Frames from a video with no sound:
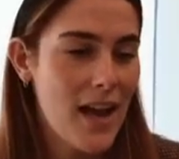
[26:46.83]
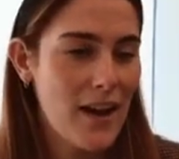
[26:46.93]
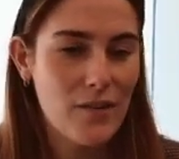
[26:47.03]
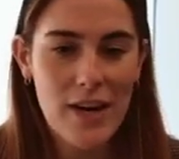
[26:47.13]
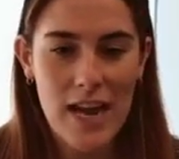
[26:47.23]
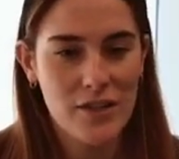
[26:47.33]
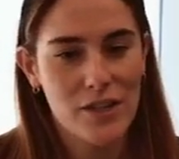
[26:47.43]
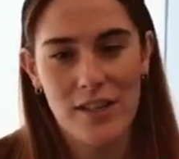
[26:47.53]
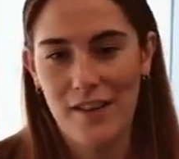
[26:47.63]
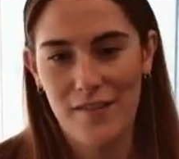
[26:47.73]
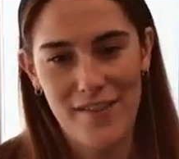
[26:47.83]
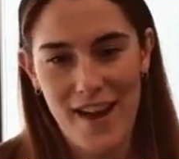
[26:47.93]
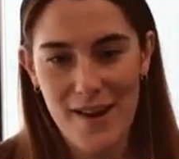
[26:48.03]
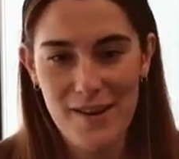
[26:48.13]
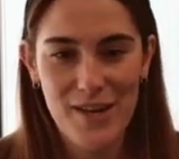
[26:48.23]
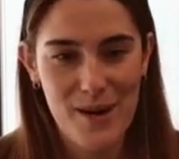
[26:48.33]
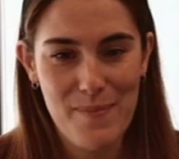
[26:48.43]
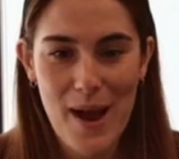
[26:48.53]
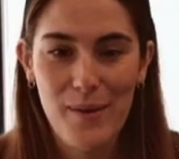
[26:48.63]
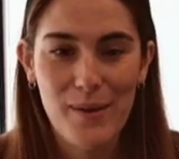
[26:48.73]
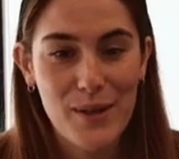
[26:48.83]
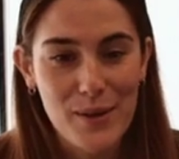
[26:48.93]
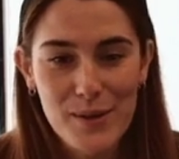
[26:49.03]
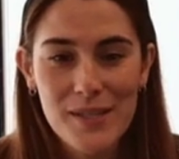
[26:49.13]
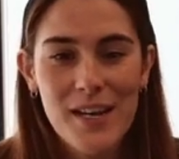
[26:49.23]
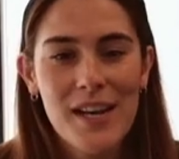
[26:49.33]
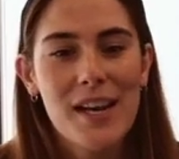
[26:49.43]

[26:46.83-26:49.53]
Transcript: every adjective that Chair Powell used.